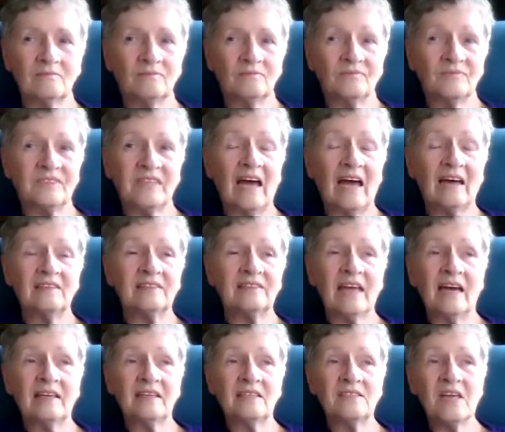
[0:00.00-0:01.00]

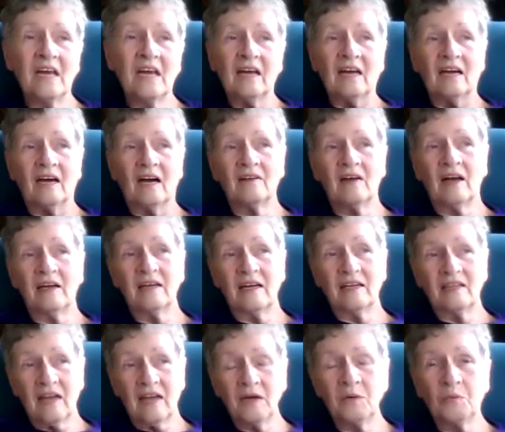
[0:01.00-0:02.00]
that is,
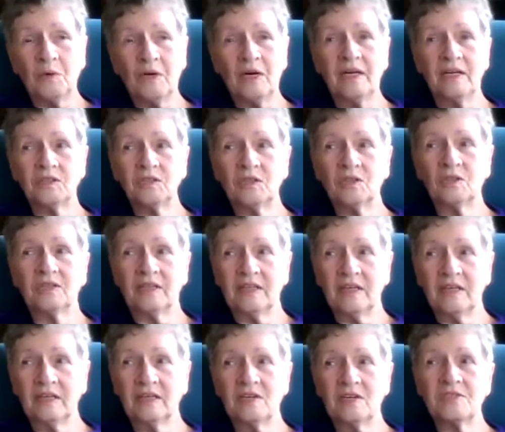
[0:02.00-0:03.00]
it really took
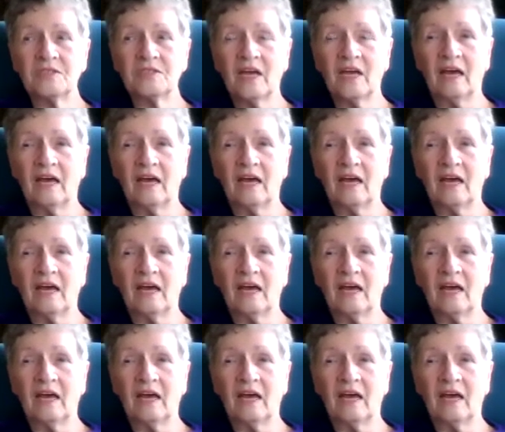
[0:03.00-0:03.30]
years